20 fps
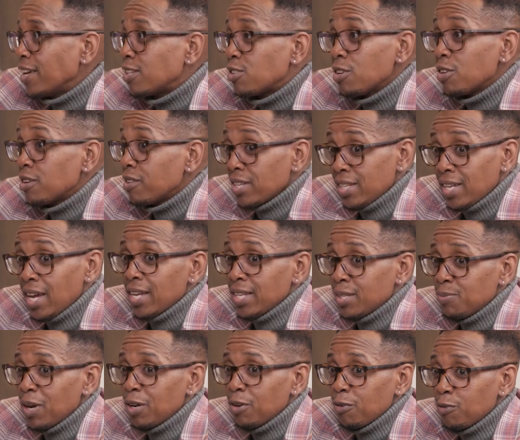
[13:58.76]
It's not on the side.
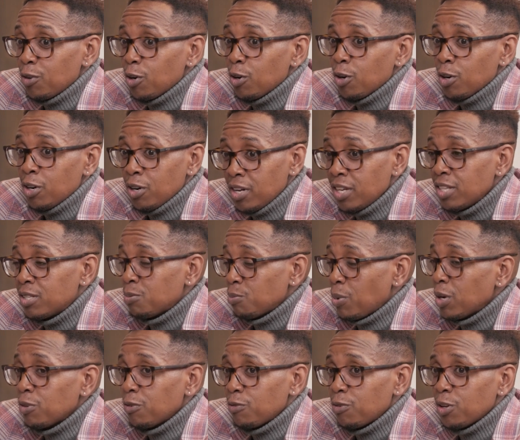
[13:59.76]
It's part of your, my job. It's
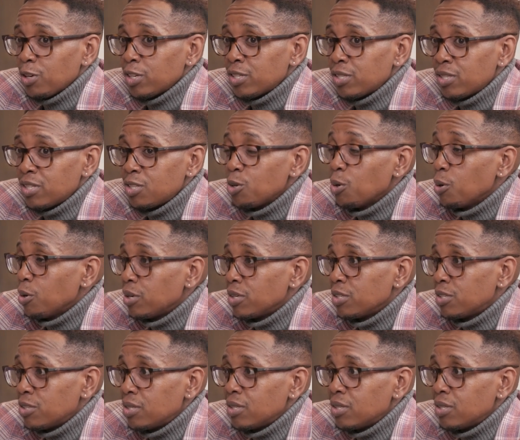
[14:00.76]
part of your TOR.